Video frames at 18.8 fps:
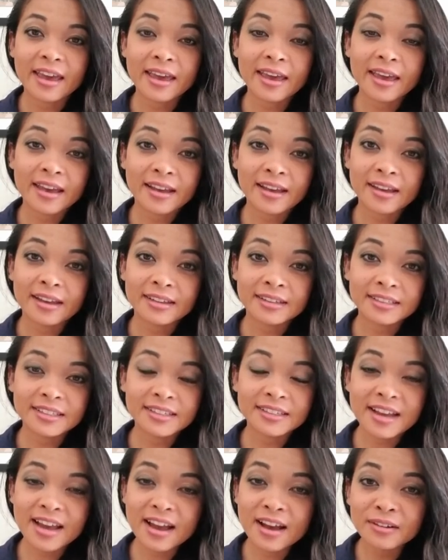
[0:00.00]
and
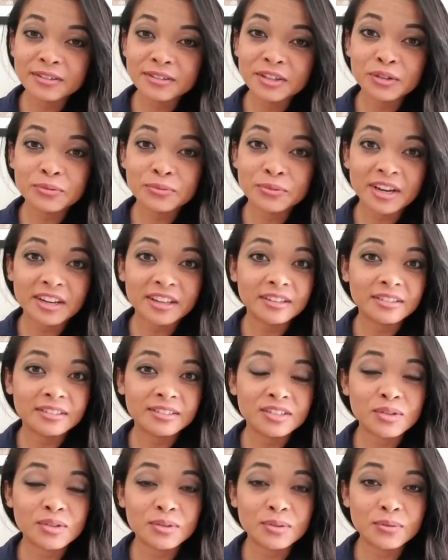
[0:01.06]
now you're ready
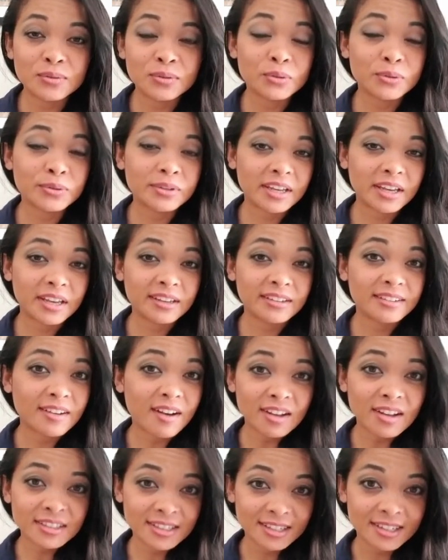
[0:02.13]
to create
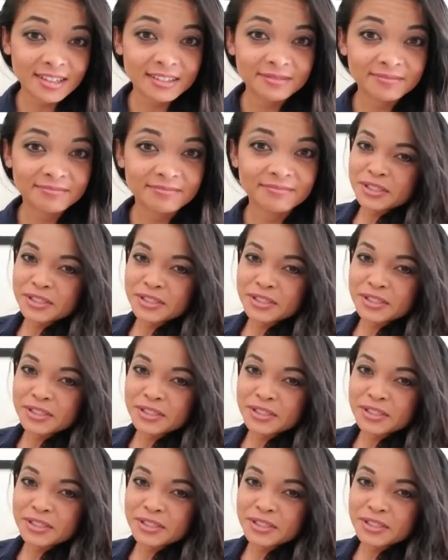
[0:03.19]
content.